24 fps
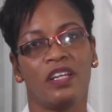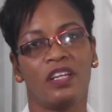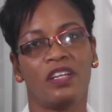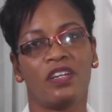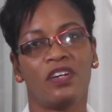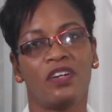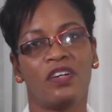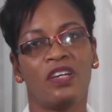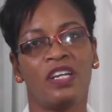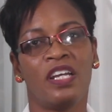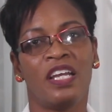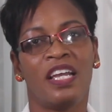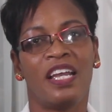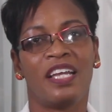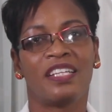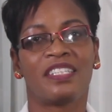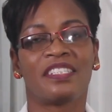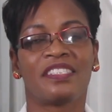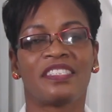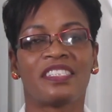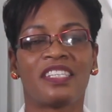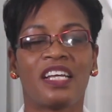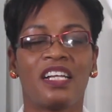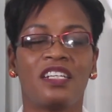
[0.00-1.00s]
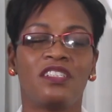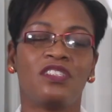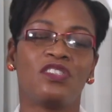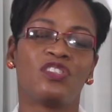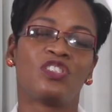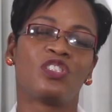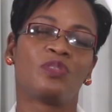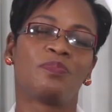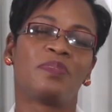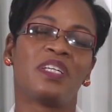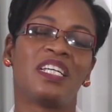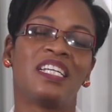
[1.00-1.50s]
It is telling
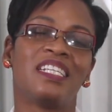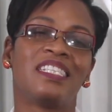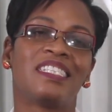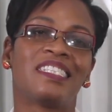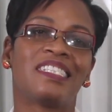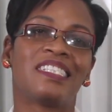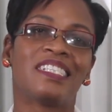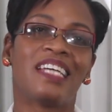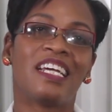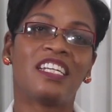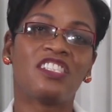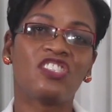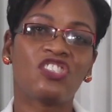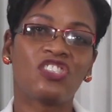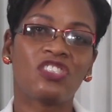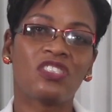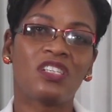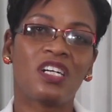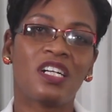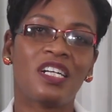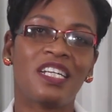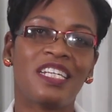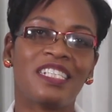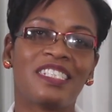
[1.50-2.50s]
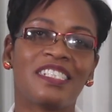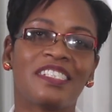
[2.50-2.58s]
you to be intentional.